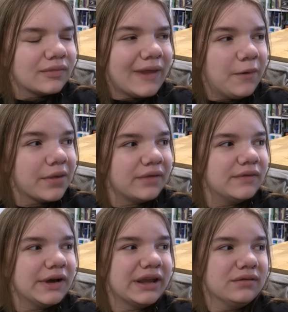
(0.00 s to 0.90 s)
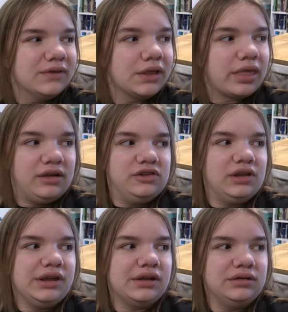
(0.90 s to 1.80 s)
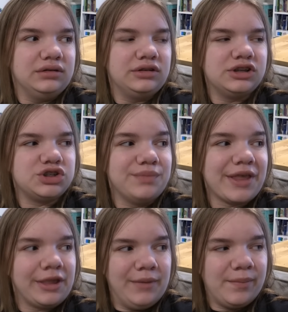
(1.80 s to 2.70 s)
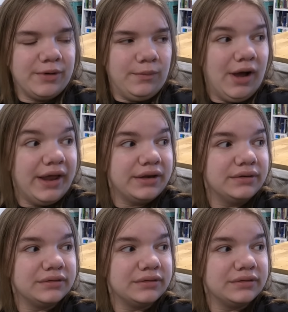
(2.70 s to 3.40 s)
That wasn't very convincing, Jillian. Did you mess him up or what?